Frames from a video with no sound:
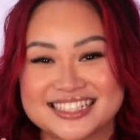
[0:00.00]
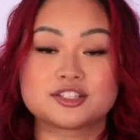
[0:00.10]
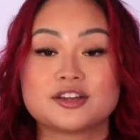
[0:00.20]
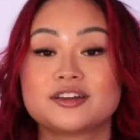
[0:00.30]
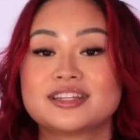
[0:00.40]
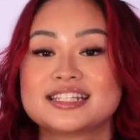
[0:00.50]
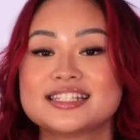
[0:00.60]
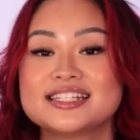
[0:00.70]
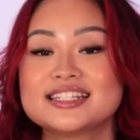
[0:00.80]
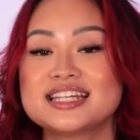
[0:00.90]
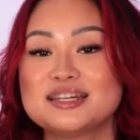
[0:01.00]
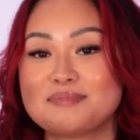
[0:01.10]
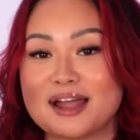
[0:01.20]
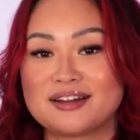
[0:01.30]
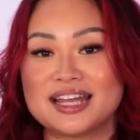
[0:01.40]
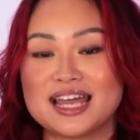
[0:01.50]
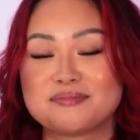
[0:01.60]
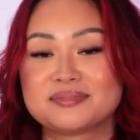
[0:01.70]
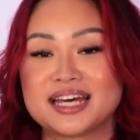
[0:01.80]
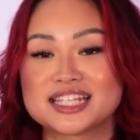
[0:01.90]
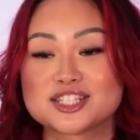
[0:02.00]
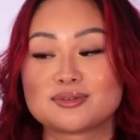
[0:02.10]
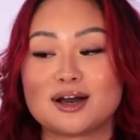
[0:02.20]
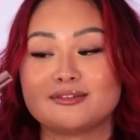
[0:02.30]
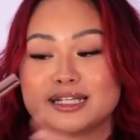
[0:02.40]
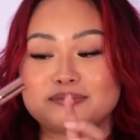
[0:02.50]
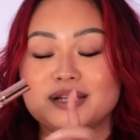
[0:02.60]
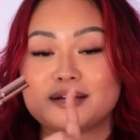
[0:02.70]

So this is the Barry M That Swell Lip